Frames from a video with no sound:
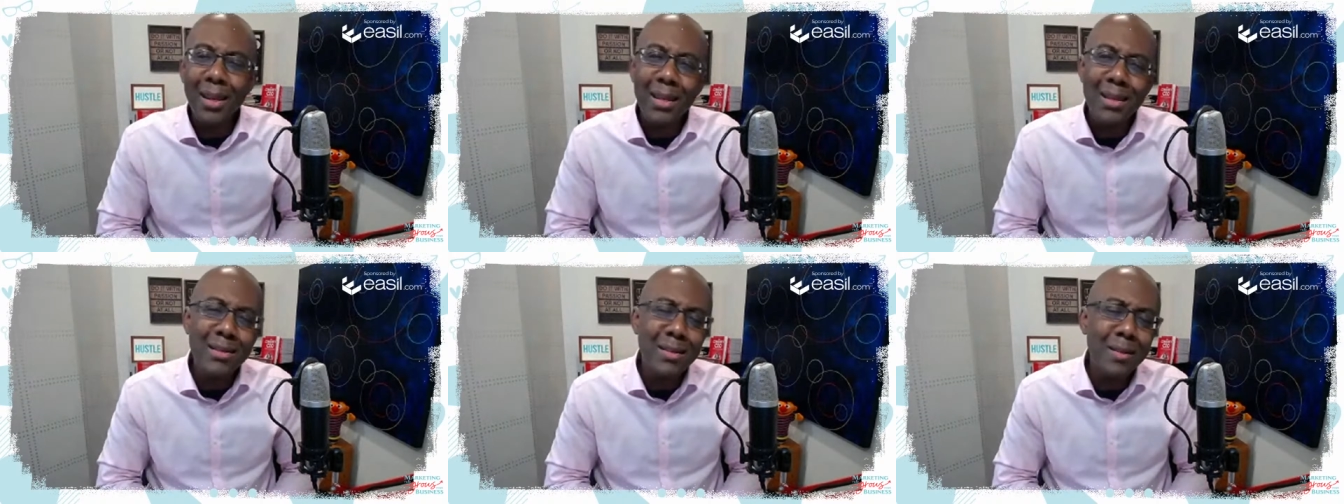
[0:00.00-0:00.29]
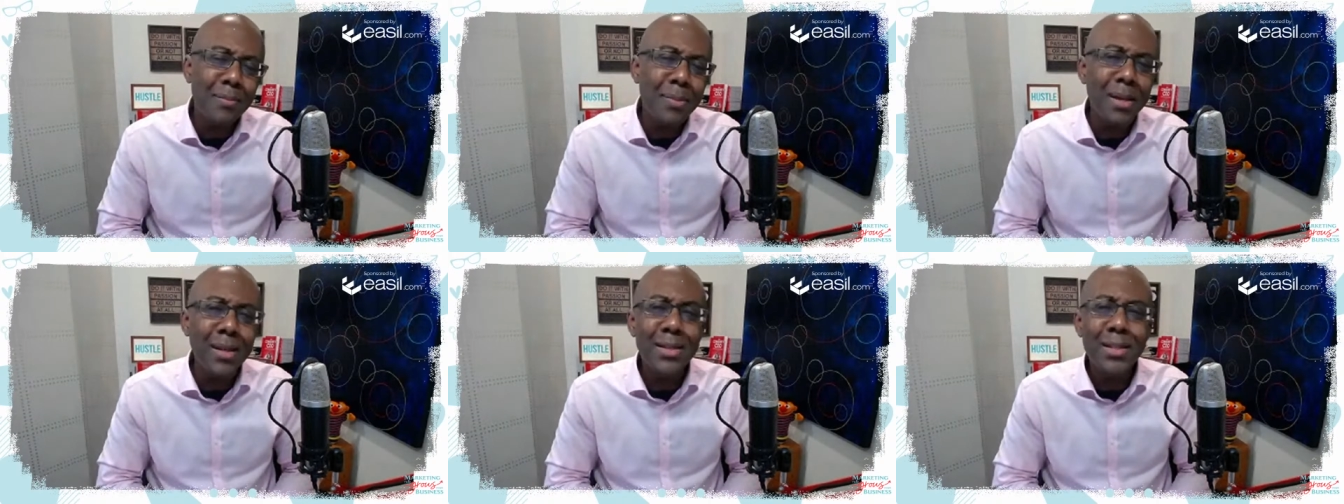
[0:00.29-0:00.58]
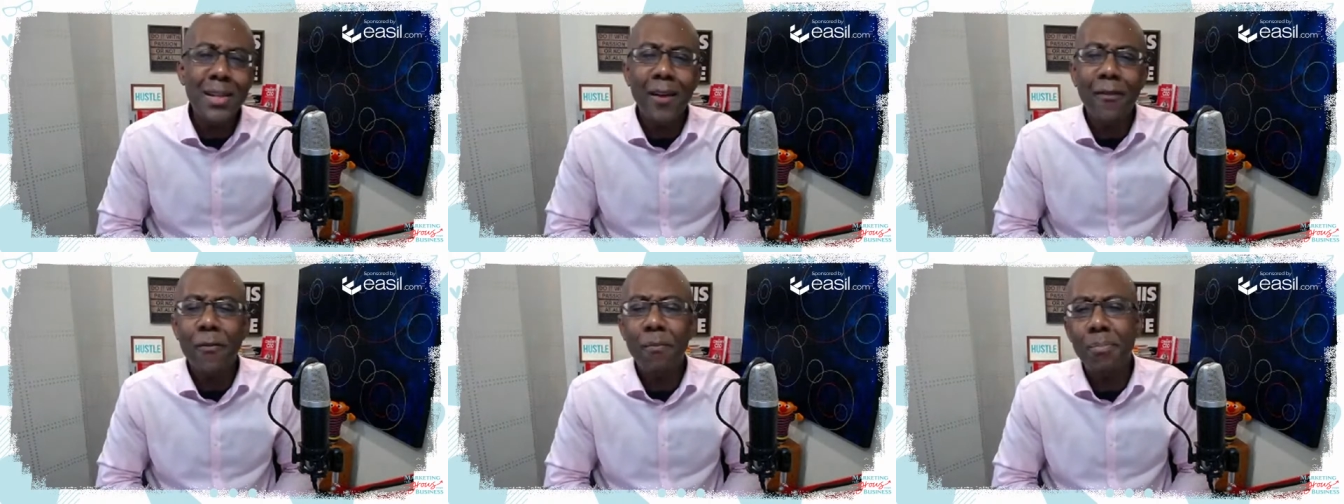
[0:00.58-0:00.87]
needs to be
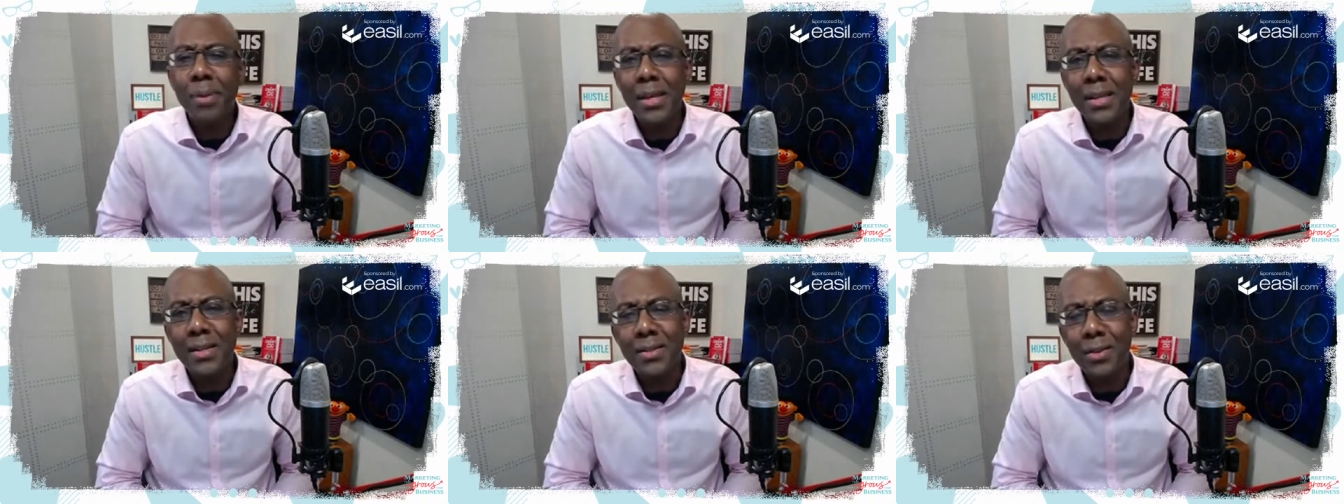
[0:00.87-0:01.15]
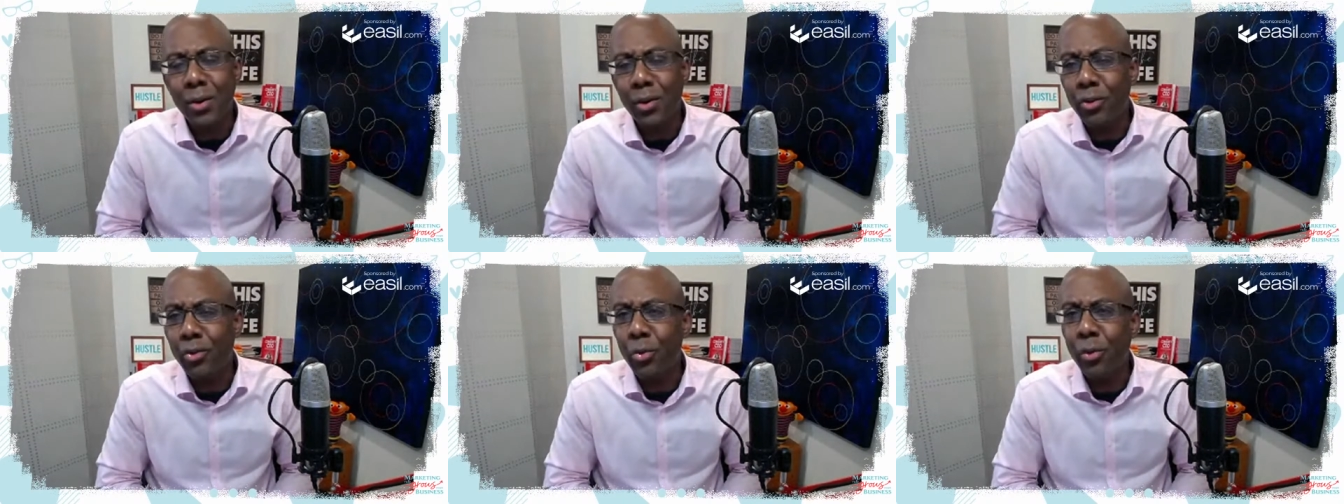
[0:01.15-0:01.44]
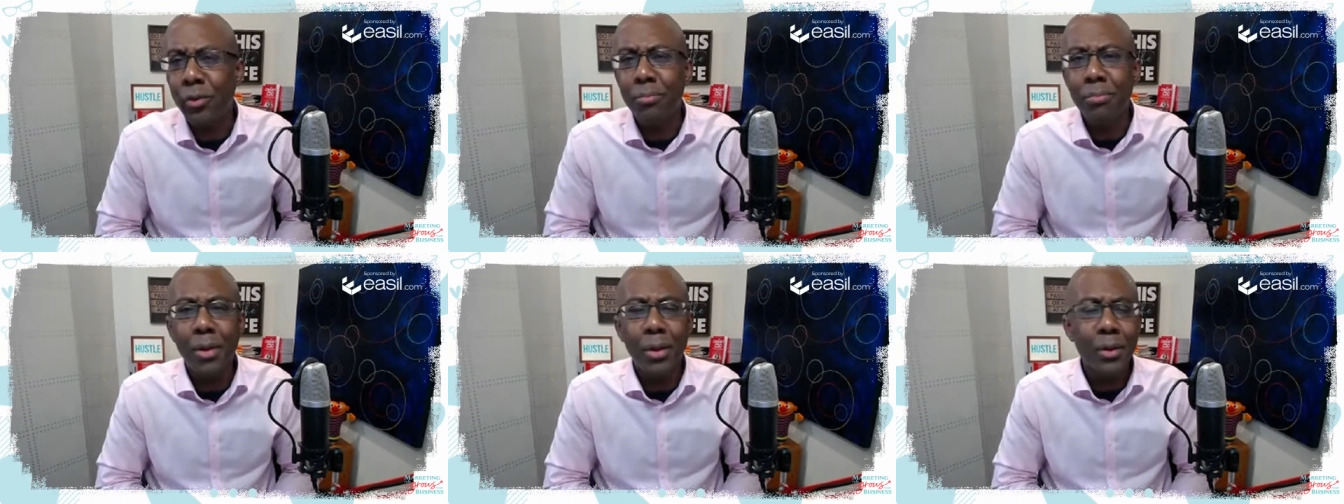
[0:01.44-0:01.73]
Jeff Bezos
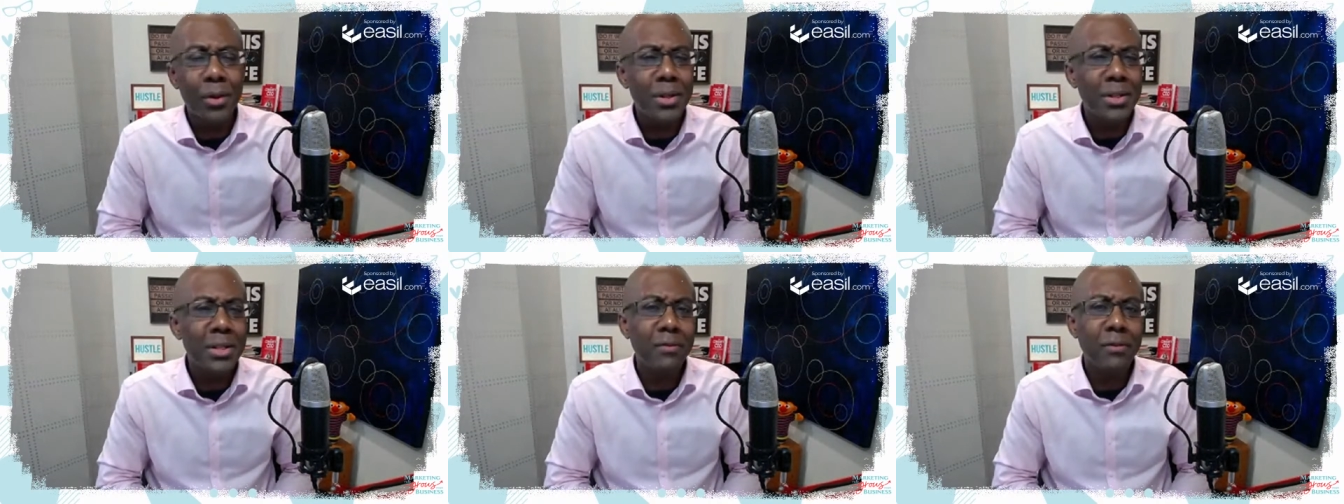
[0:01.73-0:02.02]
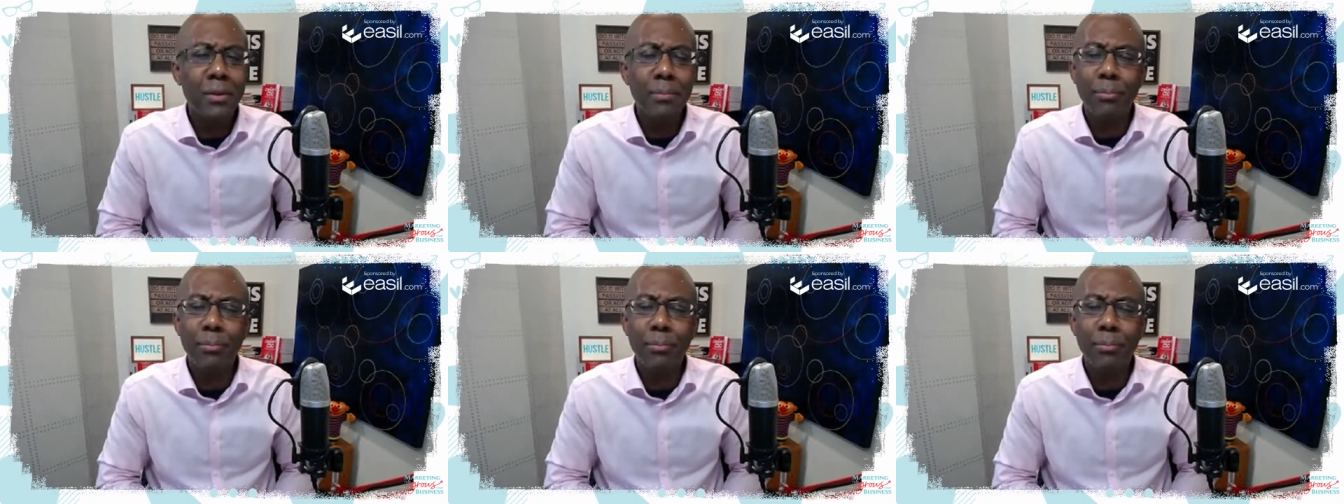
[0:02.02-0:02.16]
with millions of